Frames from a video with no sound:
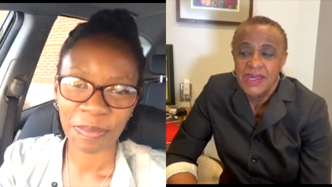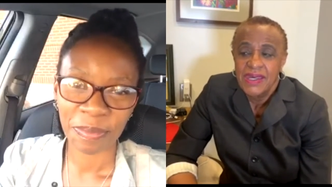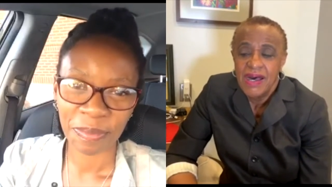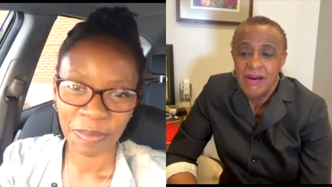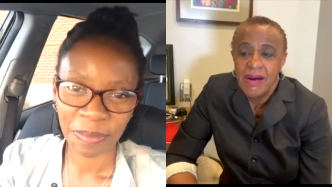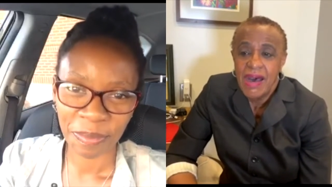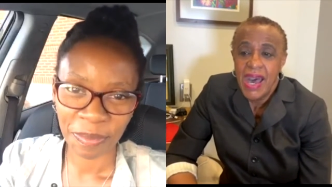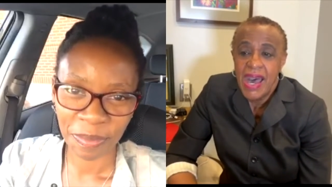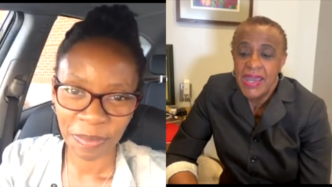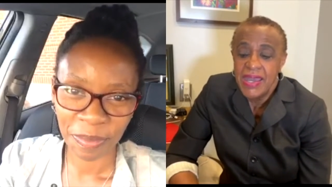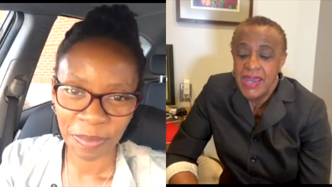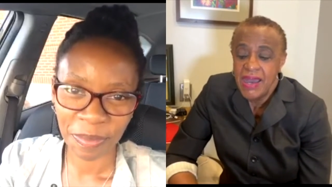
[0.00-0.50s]

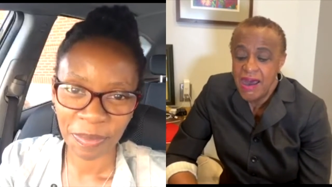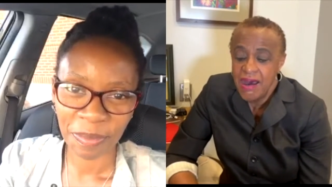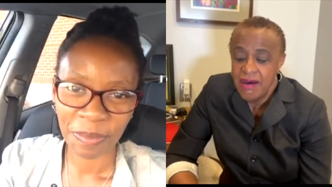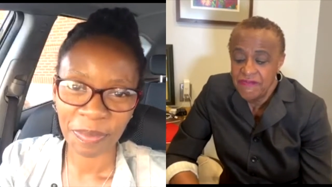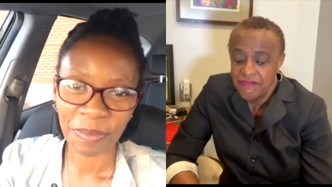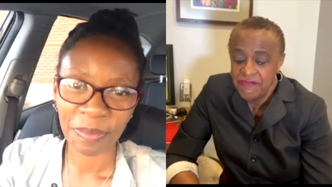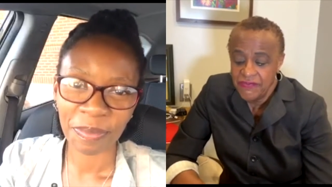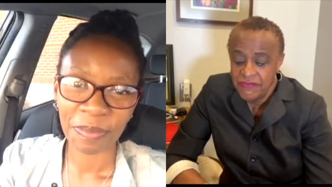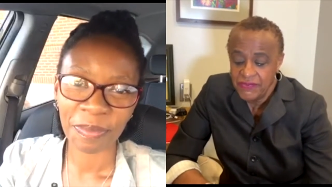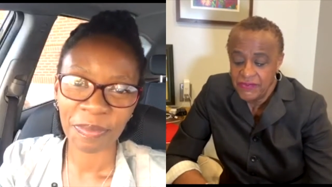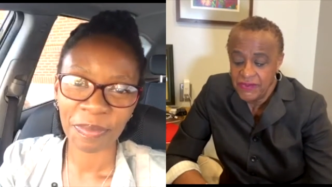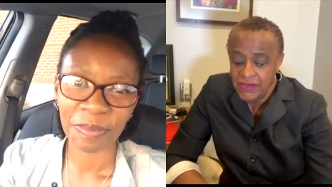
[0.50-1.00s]
Speaker 1: I
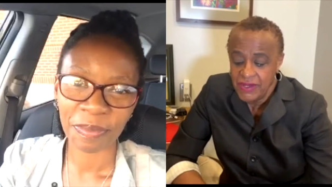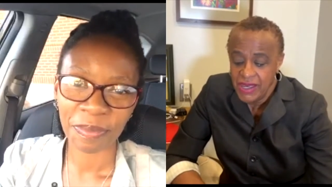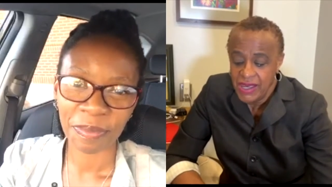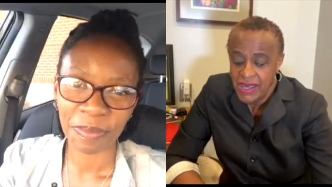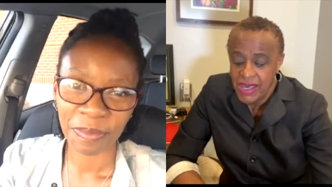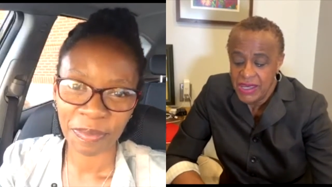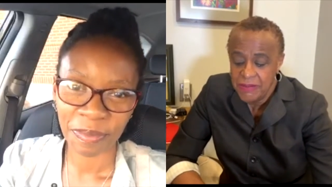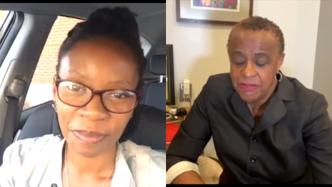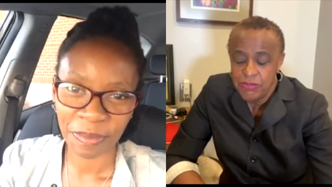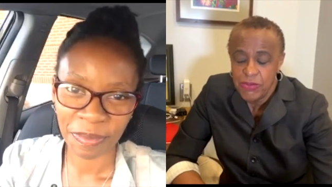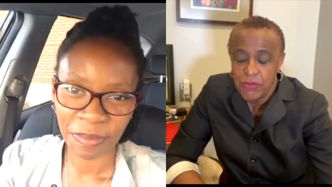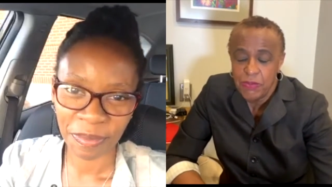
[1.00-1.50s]
have.
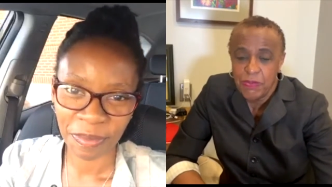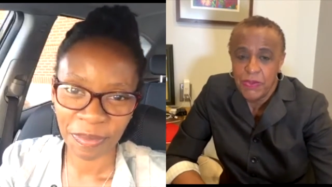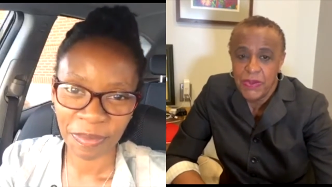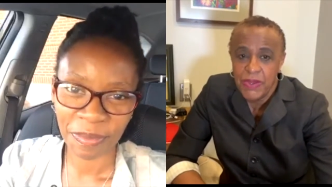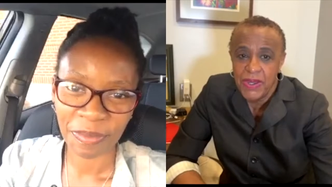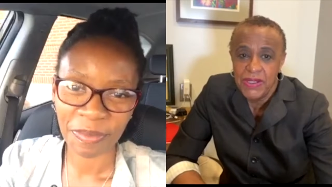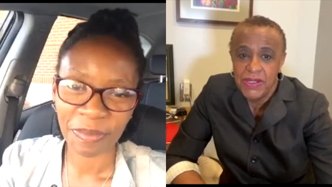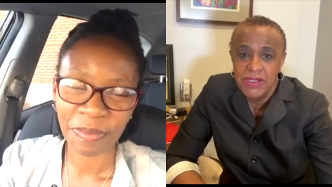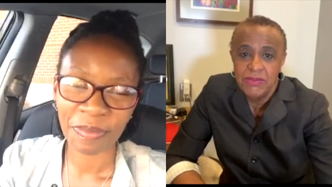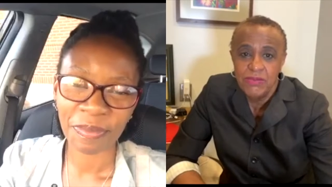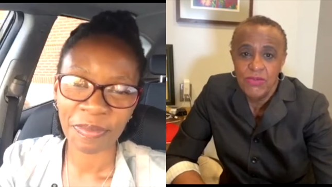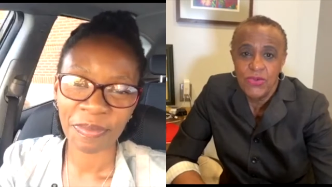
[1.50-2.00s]
I prepare
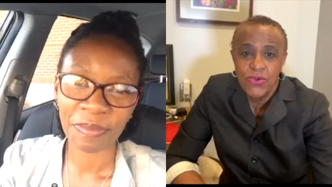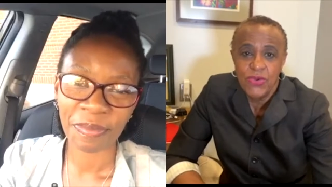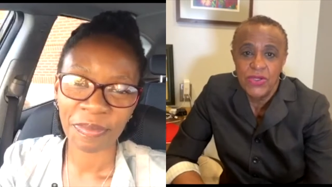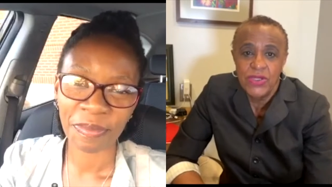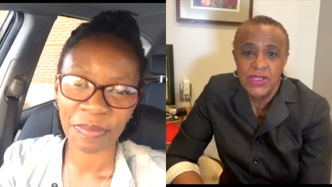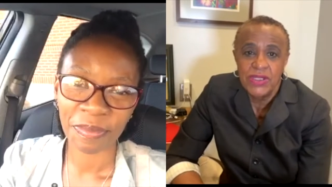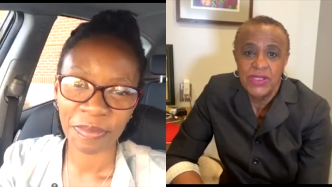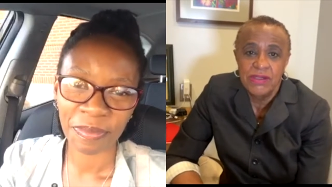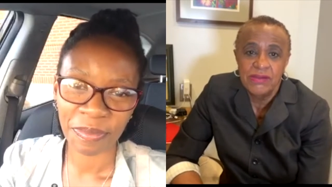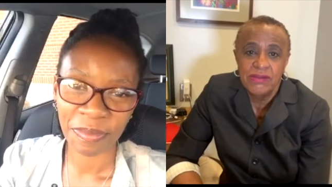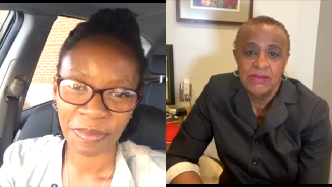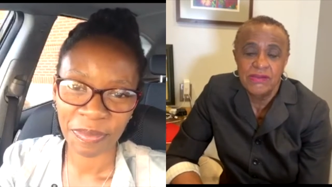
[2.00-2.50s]
in the
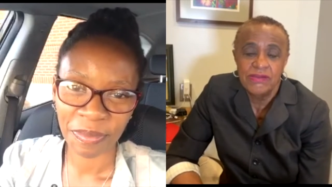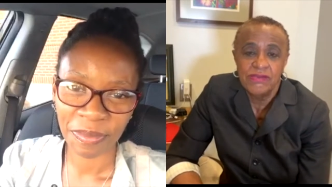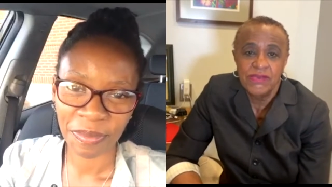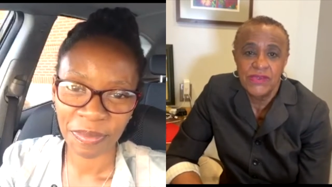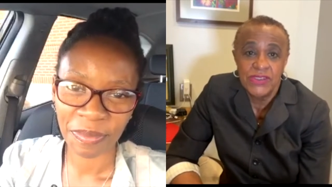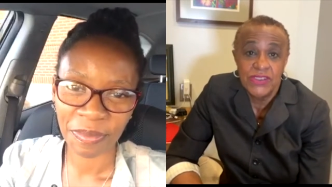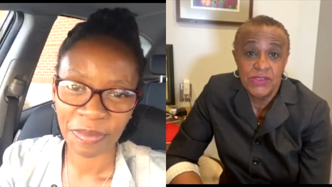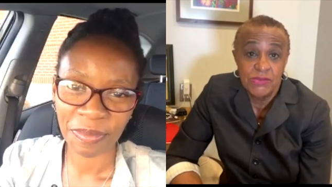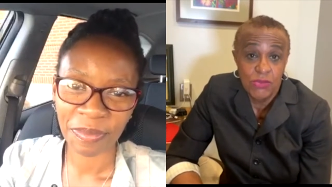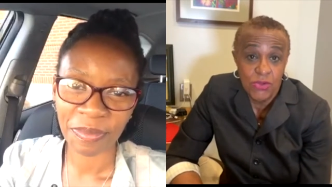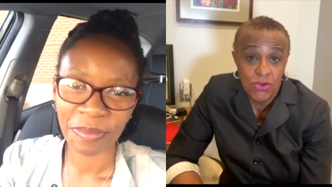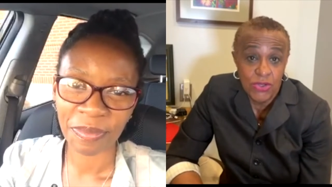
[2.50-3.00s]
morning for
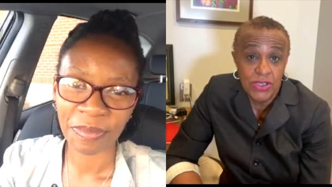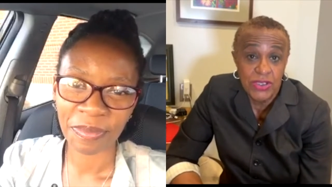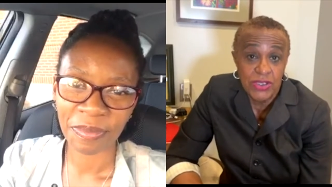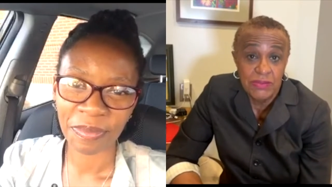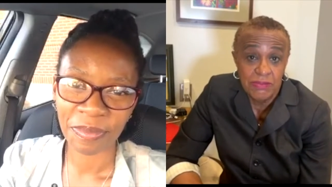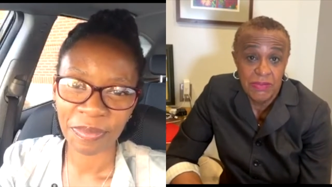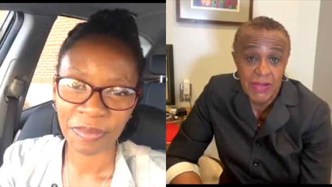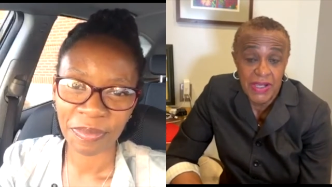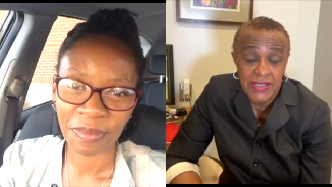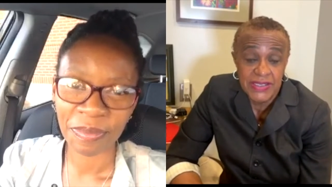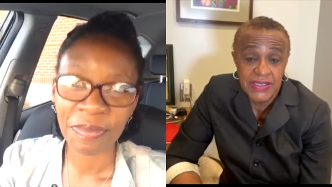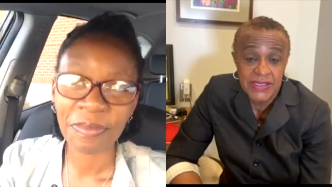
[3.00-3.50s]
the morning
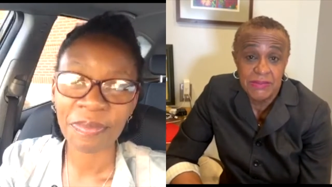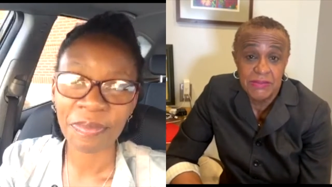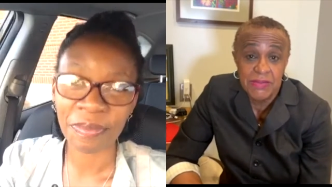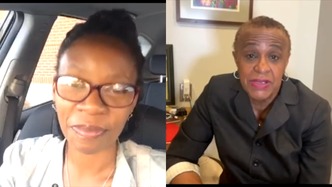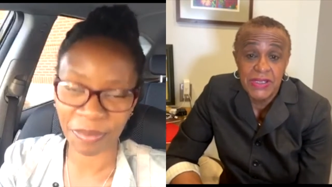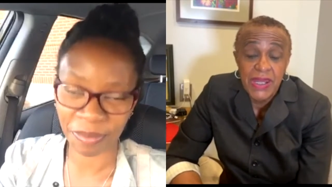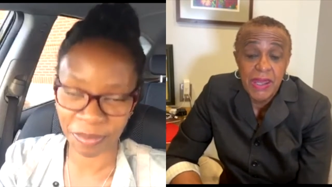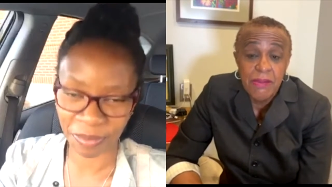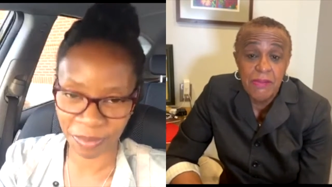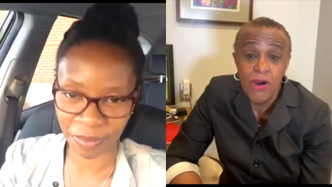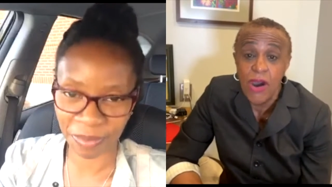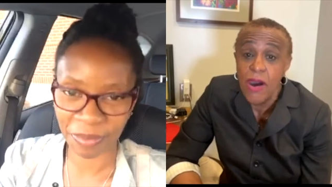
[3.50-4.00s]
blessing, but
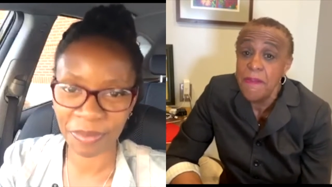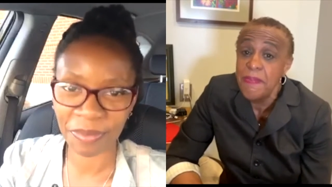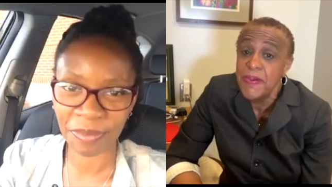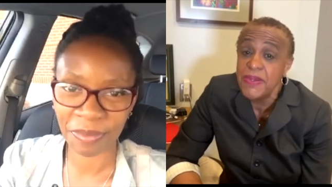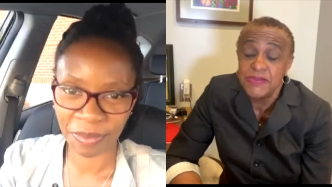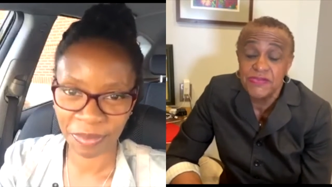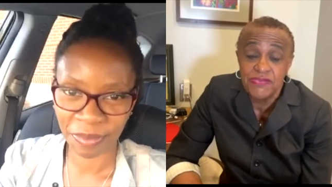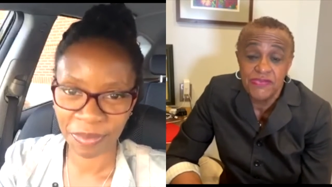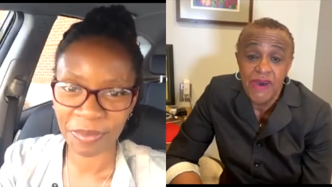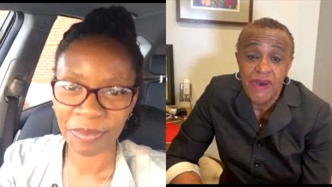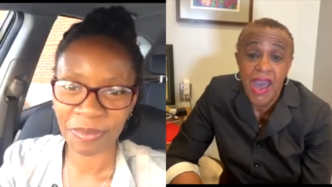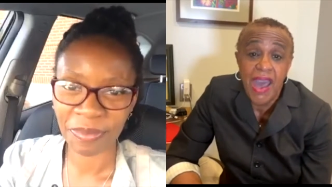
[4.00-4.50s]
I'm up at
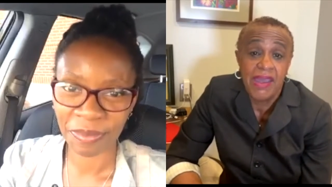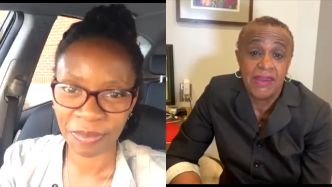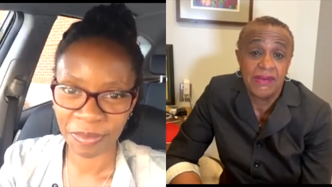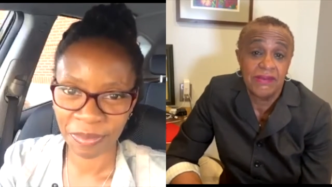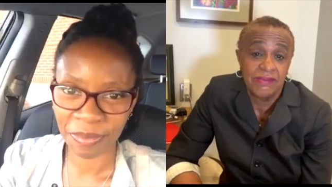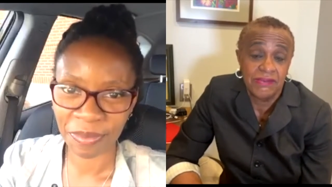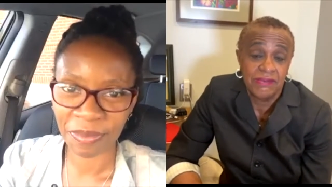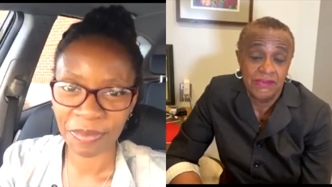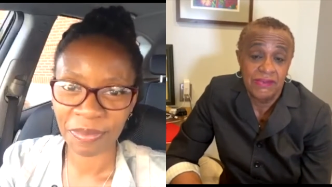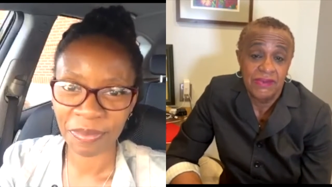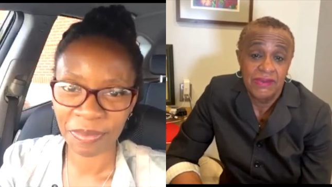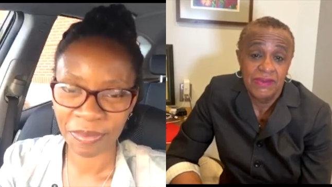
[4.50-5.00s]
five.
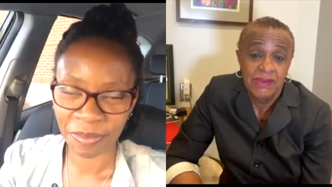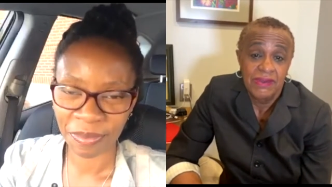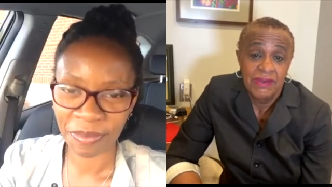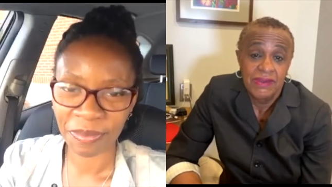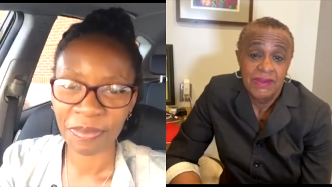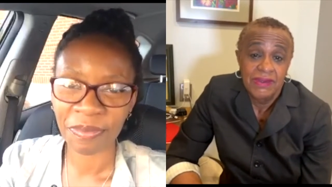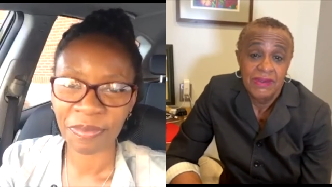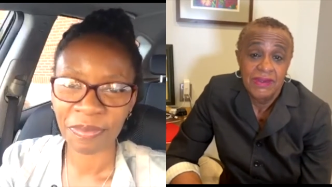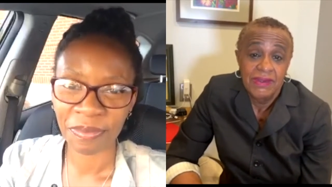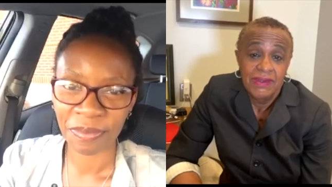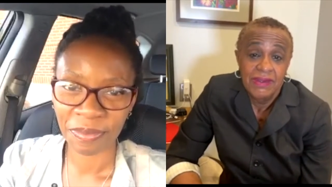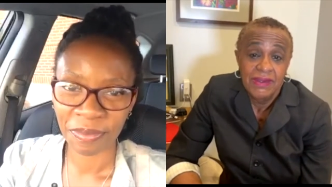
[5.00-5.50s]

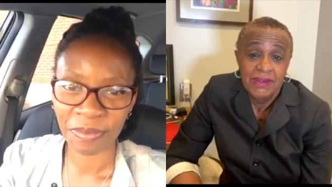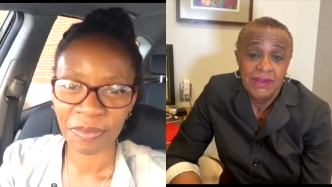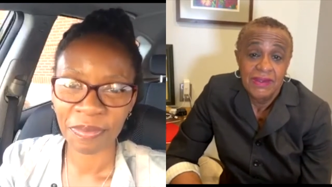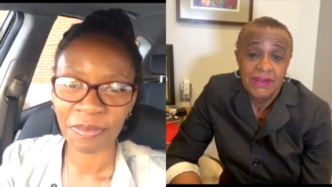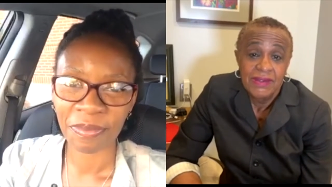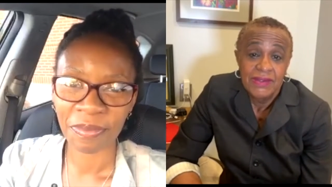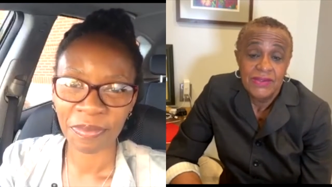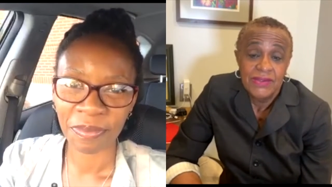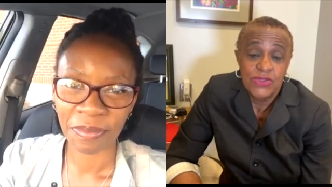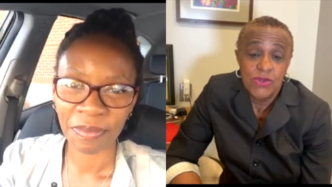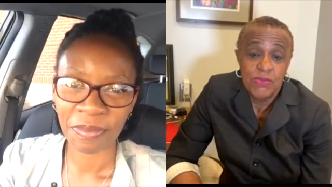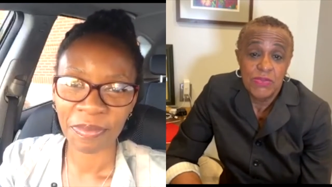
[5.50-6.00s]

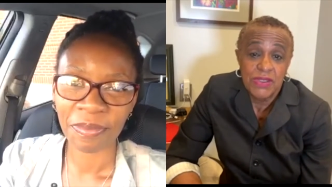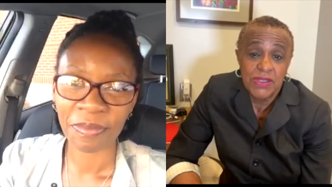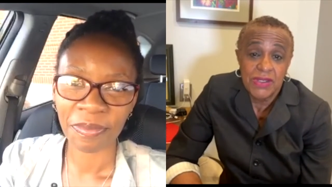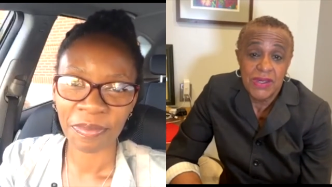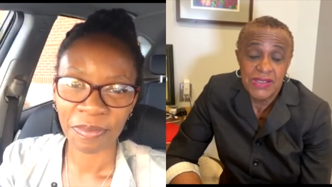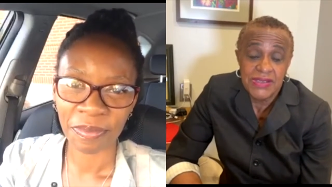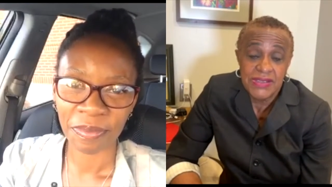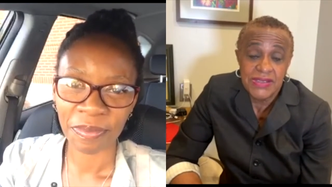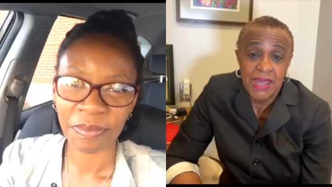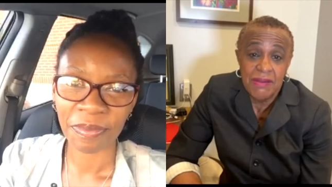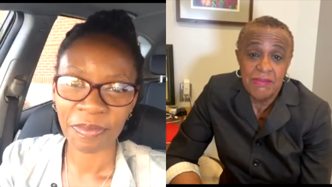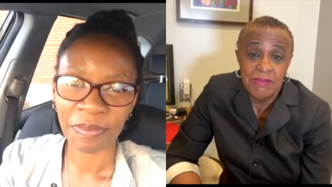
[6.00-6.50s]
So
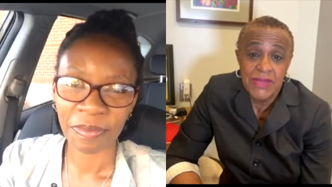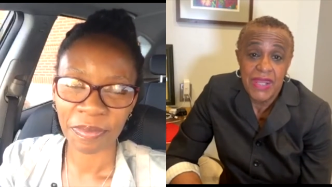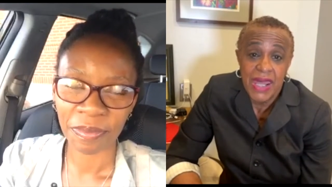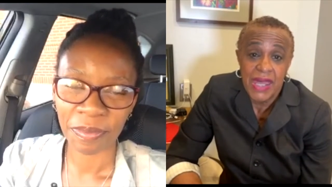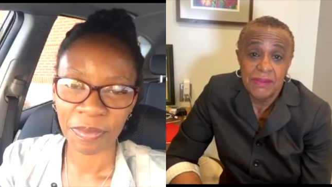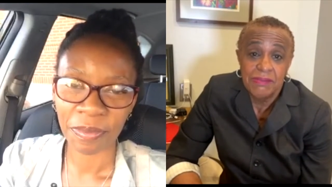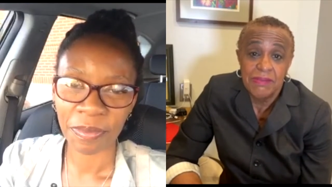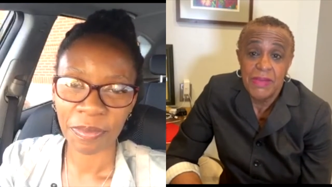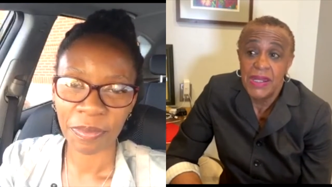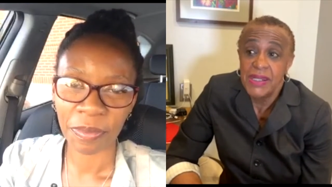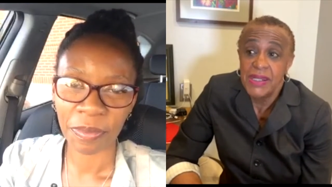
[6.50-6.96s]
because I'm that, by